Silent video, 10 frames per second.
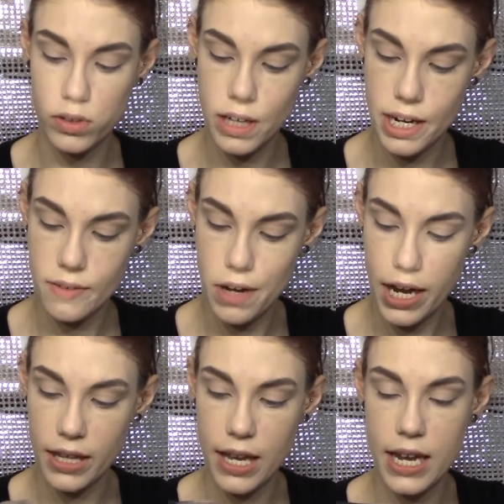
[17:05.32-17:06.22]
kind of
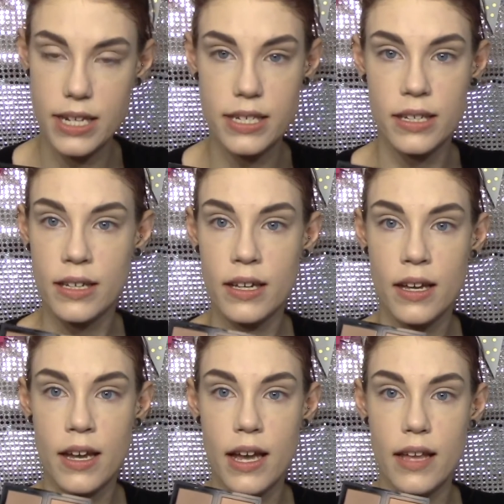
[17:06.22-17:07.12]
highlight,
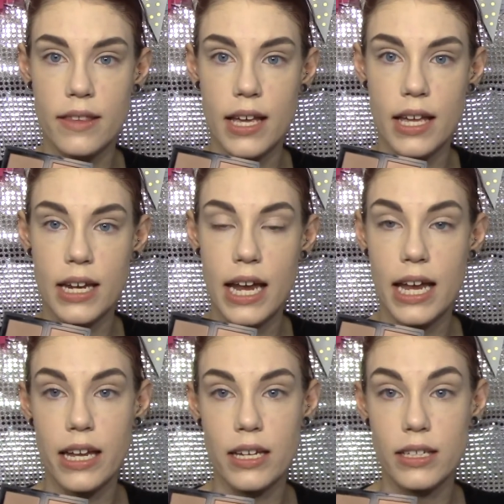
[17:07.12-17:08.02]
and then
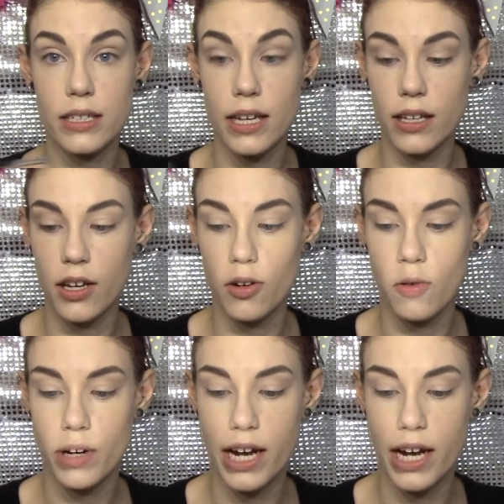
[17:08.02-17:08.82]
a yellow